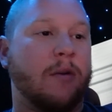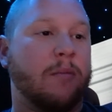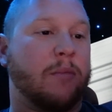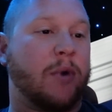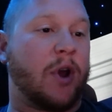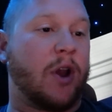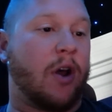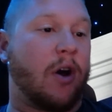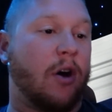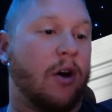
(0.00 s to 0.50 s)

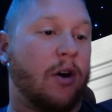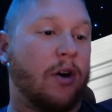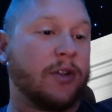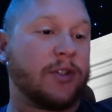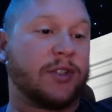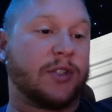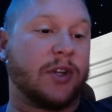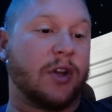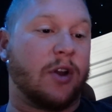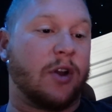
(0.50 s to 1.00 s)
But
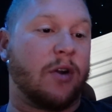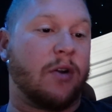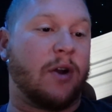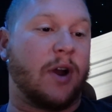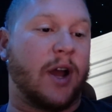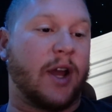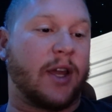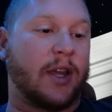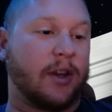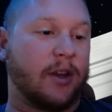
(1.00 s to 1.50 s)
also
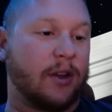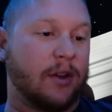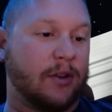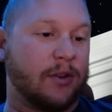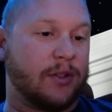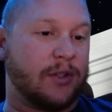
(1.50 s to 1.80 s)
I can go